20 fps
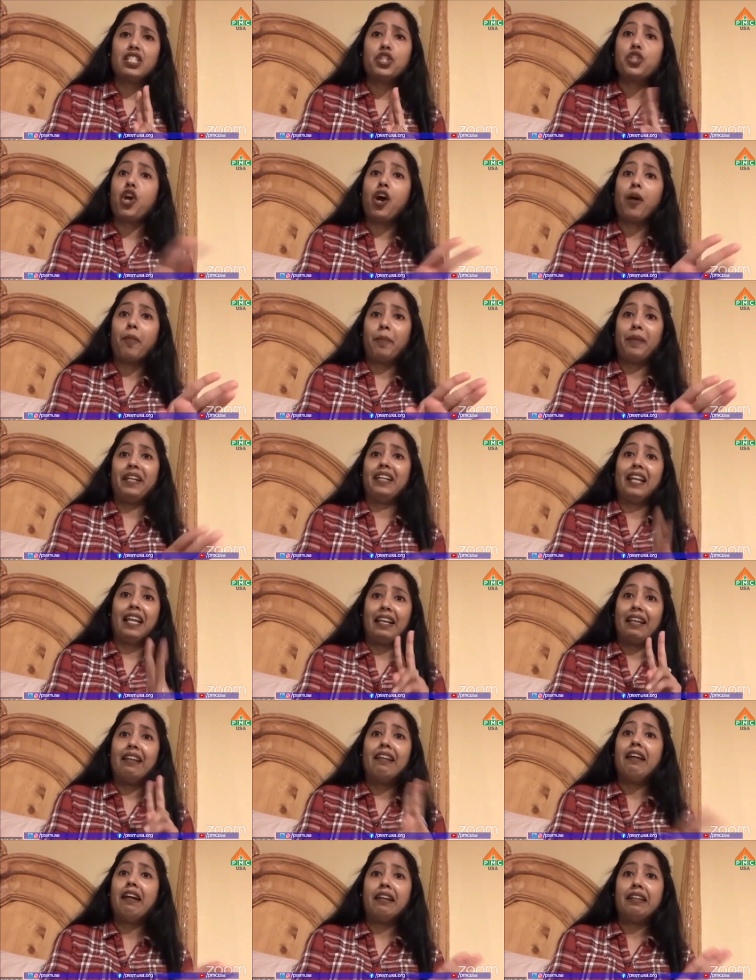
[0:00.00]
stop it,
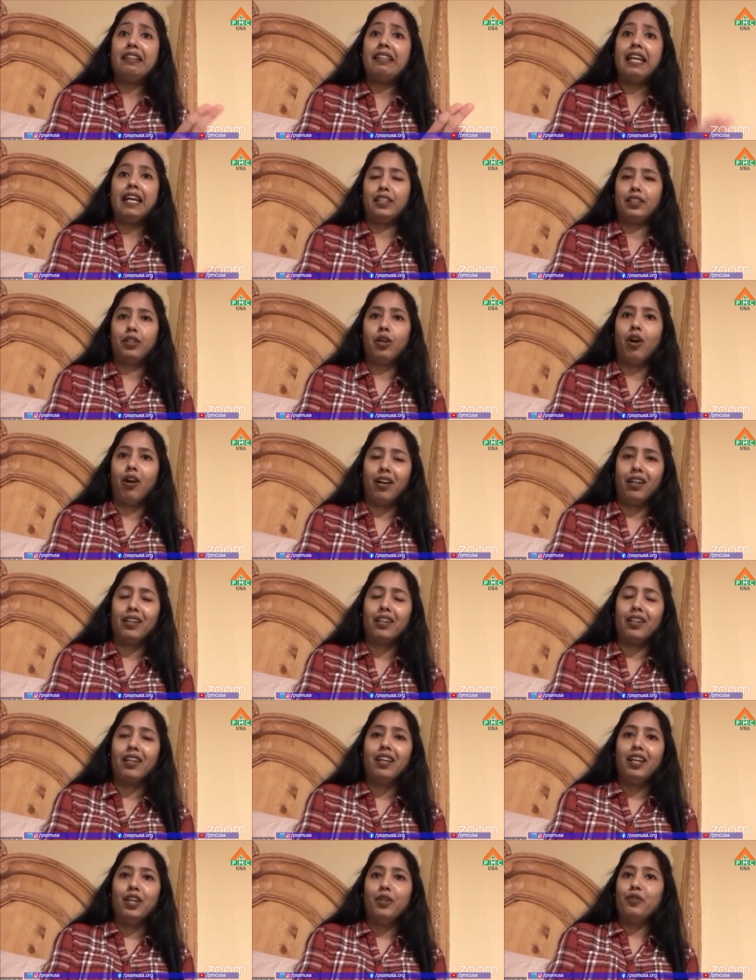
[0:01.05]
like, cut that thought,
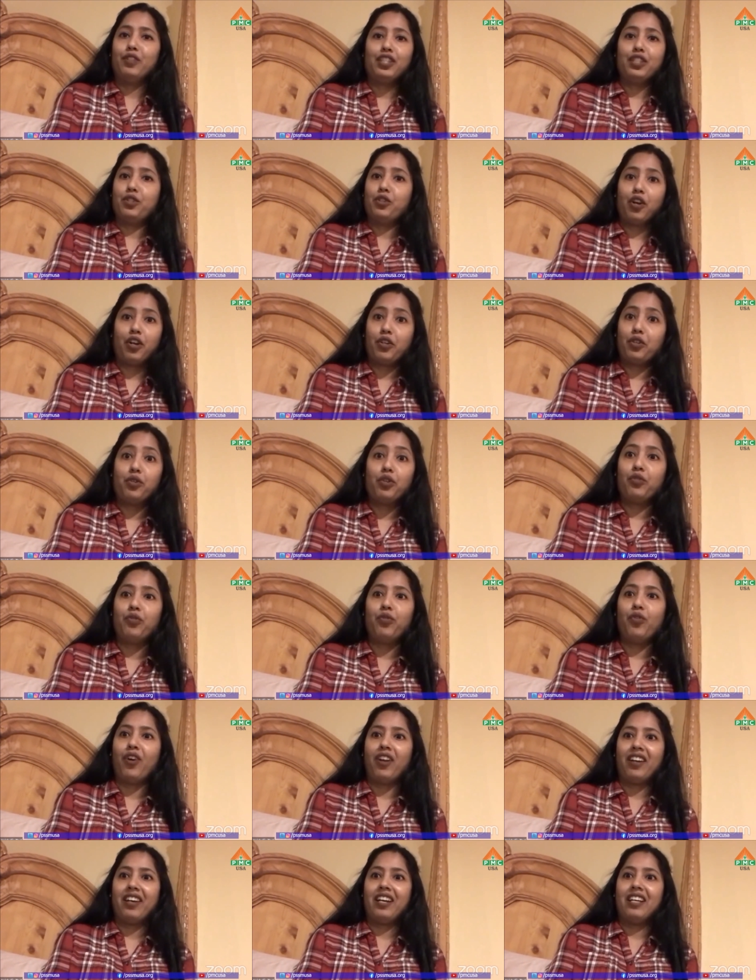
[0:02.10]
which is not good
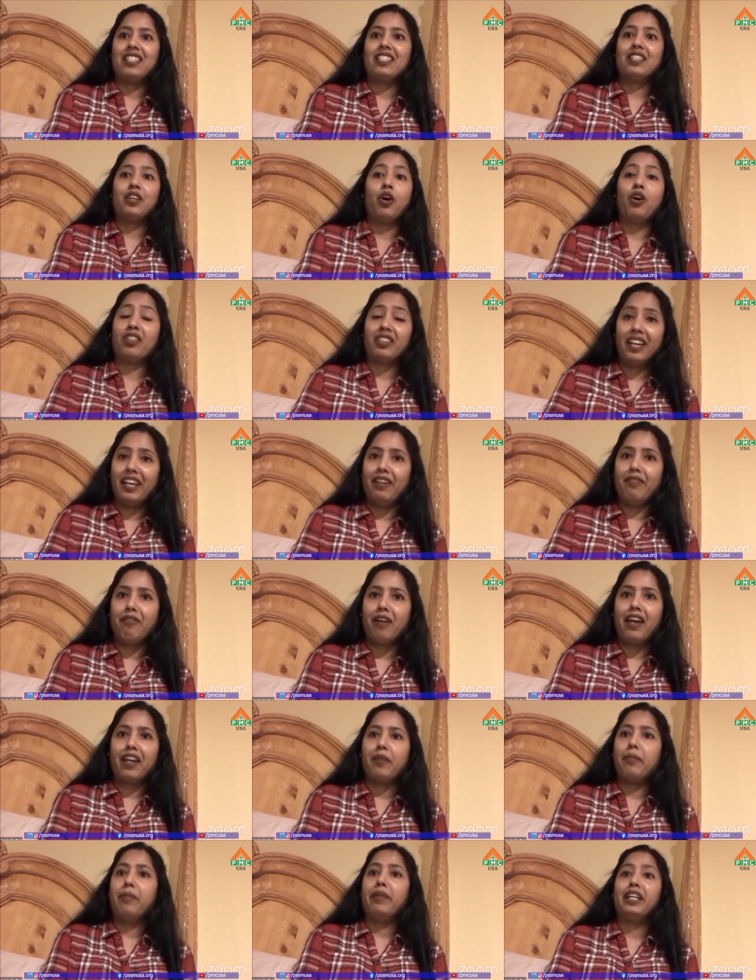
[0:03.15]
for us or the
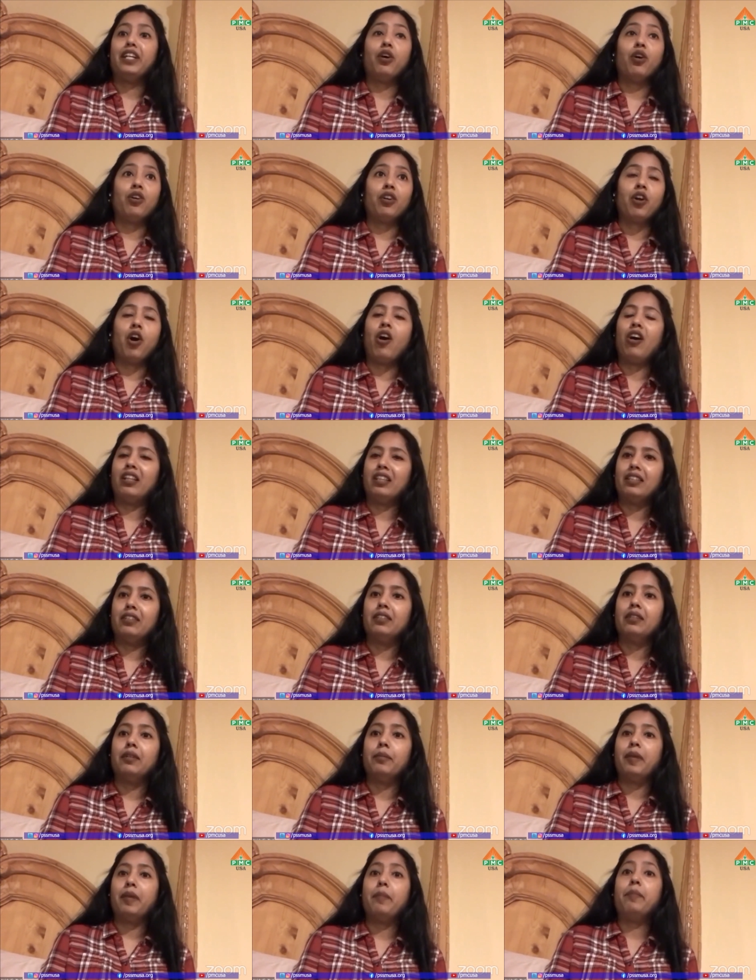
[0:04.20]
environment or all the
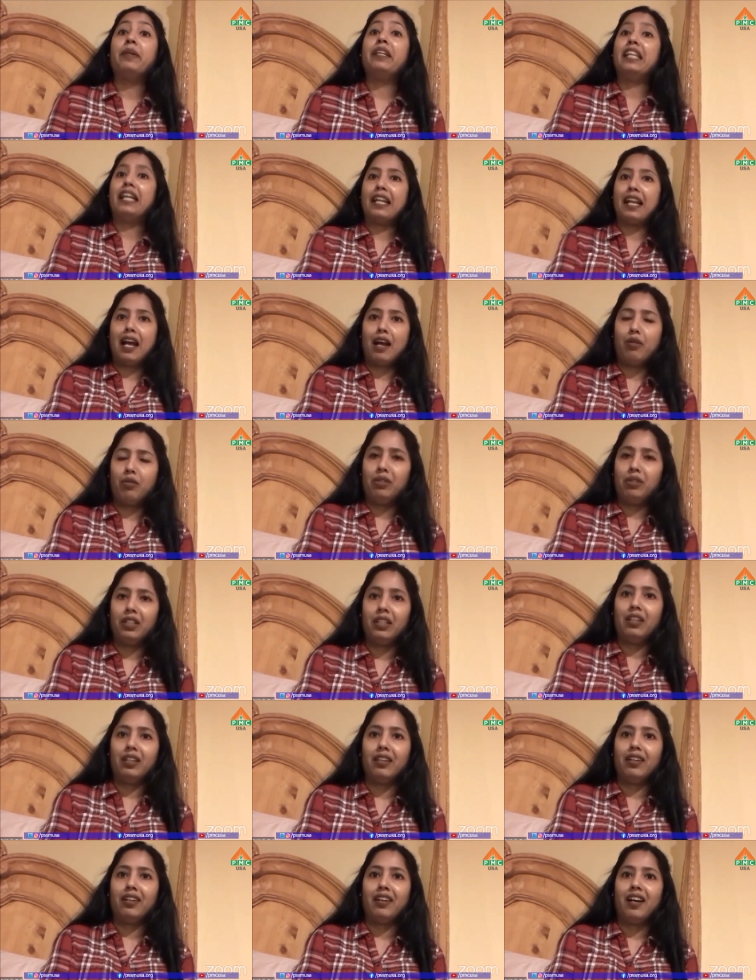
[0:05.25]
people around
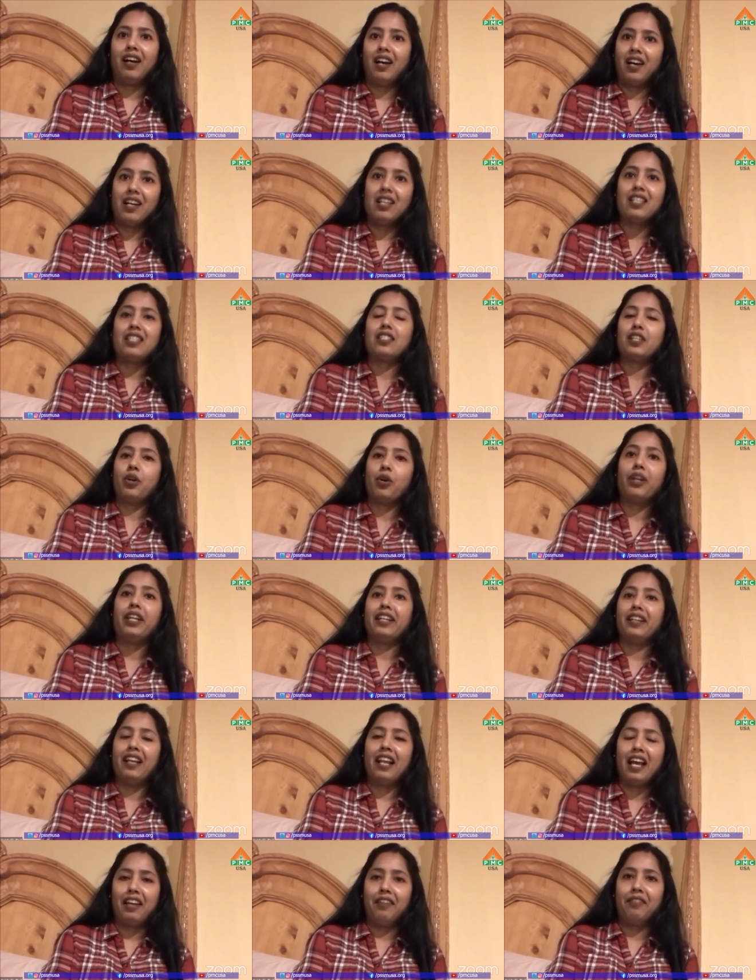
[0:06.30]
us or in
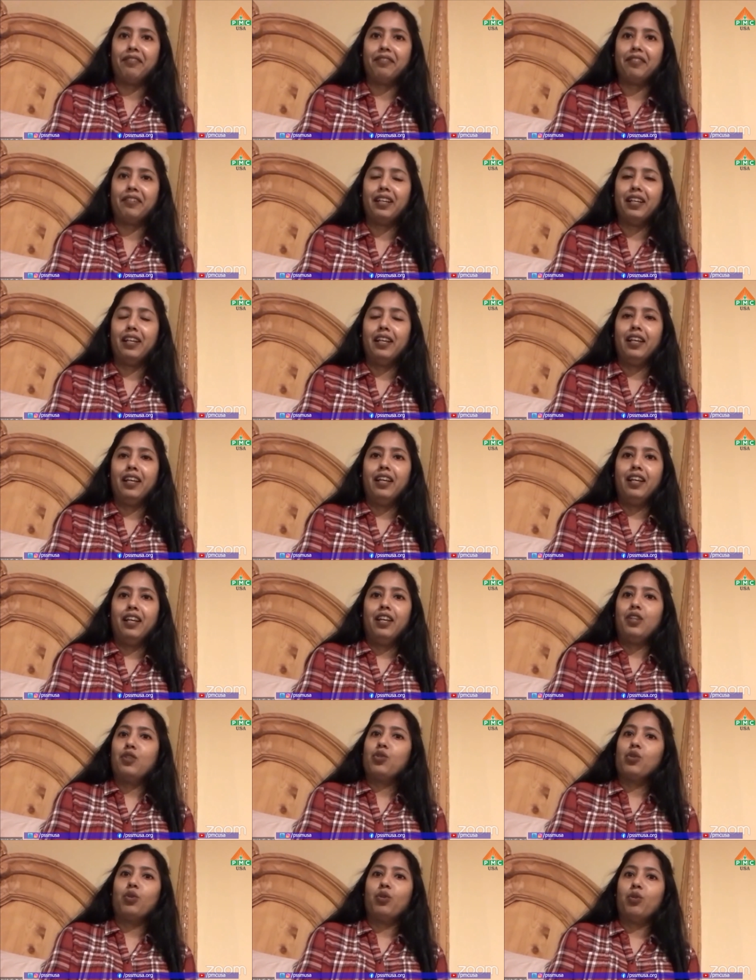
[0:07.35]
life.
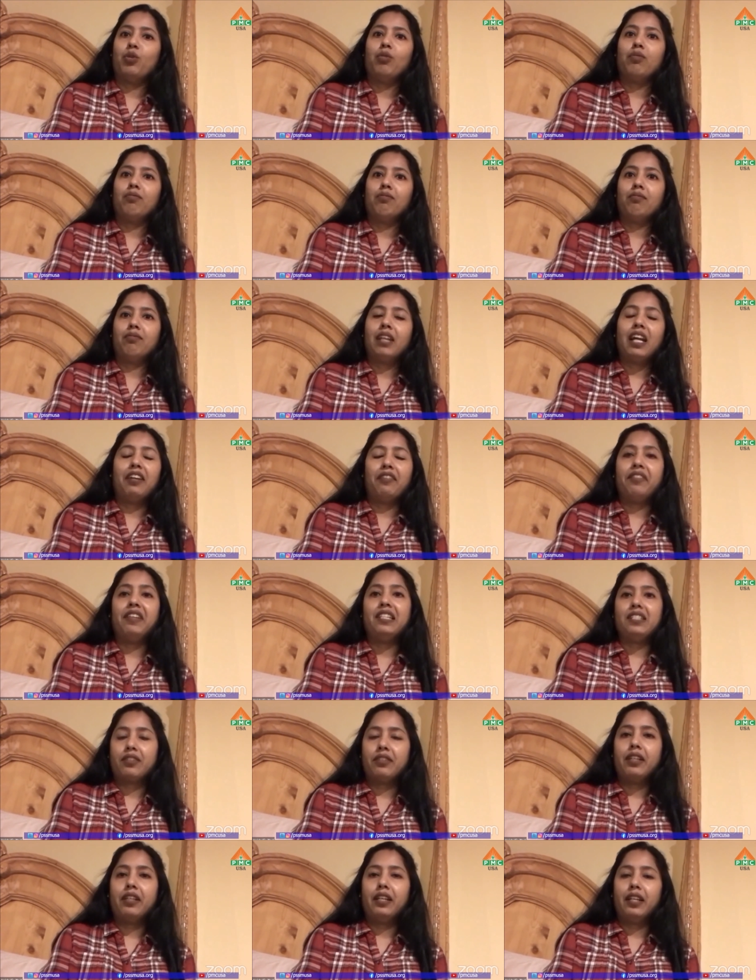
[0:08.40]
So that
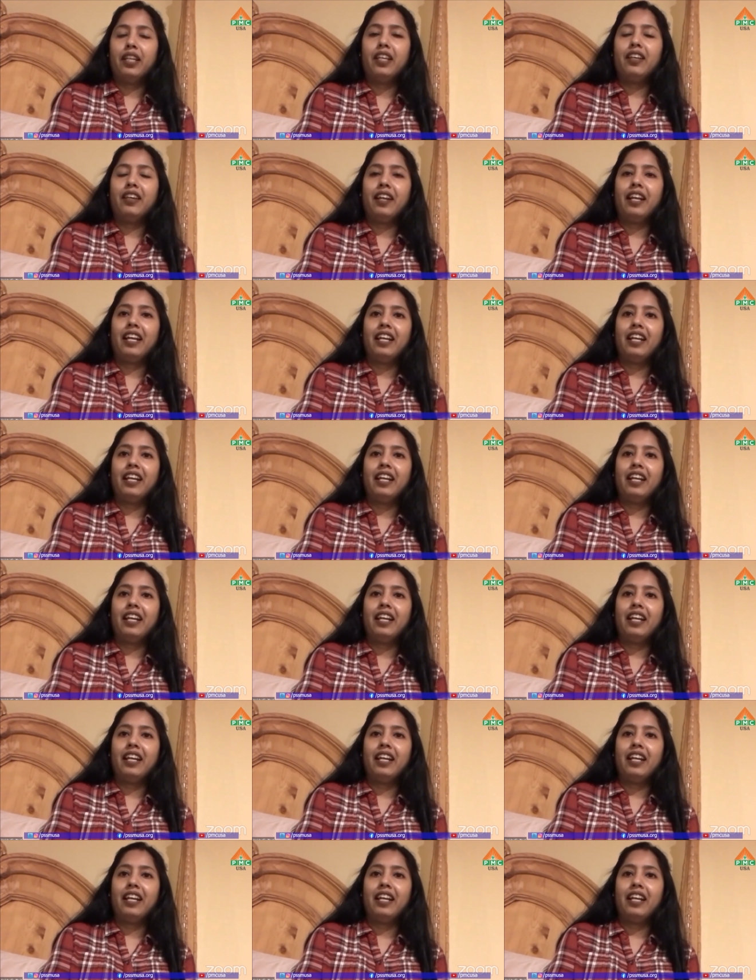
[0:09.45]
feels really